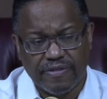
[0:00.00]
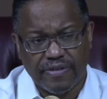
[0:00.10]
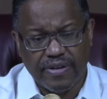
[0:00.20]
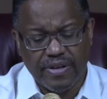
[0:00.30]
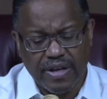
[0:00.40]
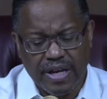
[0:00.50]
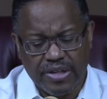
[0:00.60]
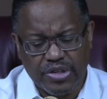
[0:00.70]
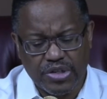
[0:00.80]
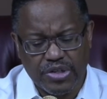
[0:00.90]
Mm-hmm.
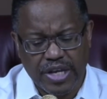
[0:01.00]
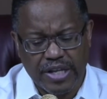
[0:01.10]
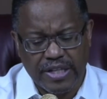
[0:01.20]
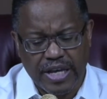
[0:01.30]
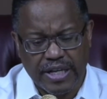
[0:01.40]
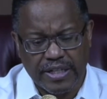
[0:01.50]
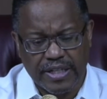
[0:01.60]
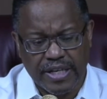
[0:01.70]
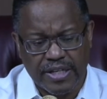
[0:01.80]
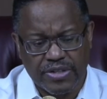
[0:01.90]
And she said that
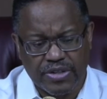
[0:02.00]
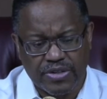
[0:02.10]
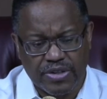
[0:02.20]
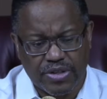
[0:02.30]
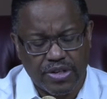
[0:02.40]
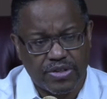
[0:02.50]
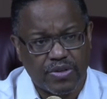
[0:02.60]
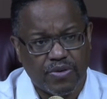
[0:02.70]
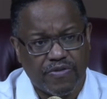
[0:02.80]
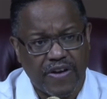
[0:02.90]
it's a
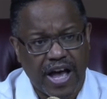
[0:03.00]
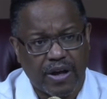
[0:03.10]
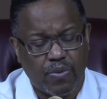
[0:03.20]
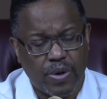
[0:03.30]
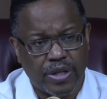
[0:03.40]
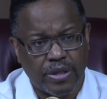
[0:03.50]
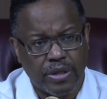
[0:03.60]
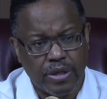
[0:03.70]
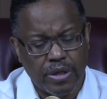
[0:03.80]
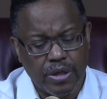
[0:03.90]
statistical fact
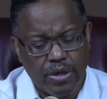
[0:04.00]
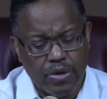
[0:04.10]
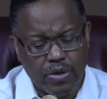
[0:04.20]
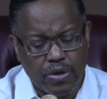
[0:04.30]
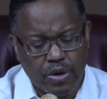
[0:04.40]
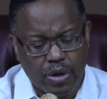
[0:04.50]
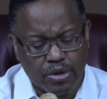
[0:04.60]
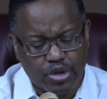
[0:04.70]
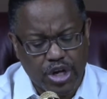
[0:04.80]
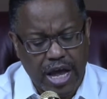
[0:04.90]
when
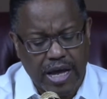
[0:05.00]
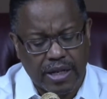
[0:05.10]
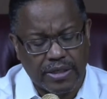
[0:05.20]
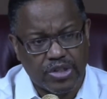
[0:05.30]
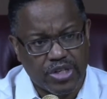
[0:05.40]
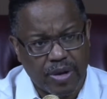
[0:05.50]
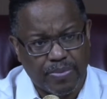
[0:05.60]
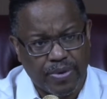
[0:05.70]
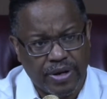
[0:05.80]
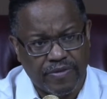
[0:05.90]
a child is
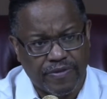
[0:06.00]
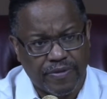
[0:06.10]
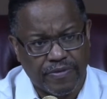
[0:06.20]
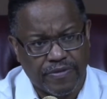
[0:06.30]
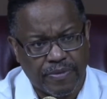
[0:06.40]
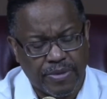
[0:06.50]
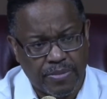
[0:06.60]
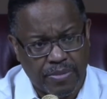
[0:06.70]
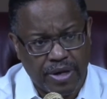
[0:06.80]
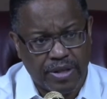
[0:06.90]
separated from, from
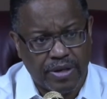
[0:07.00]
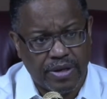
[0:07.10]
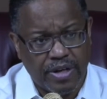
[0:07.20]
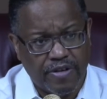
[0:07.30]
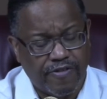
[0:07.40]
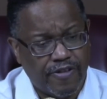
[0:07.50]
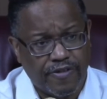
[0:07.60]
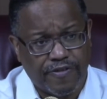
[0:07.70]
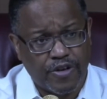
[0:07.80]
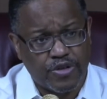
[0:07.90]
their mother mm-hmm. for
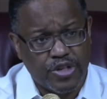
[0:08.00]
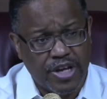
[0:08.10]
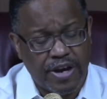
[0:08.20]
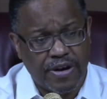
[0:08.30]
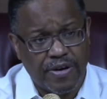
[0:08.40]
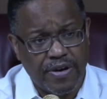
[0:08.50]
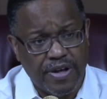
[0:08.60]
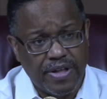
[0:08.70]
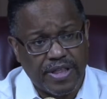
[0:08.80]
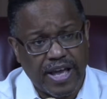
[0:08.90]
the first year,
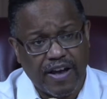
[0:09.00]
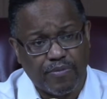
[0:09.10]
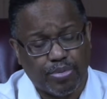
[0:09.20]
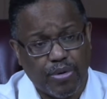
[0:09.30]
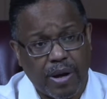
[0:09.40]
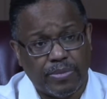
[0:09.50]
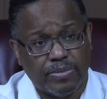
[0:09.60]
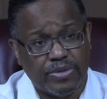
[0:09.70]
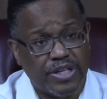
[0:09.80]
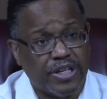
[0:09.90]
they have
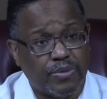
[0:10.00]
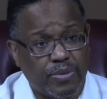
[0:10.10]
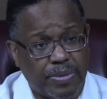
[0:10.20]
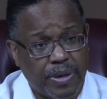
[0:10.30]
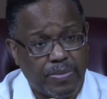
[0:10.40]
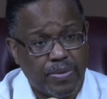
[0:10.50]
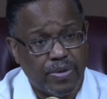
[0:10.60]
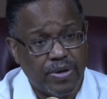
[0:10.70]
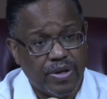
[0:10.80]
problems dealing with people.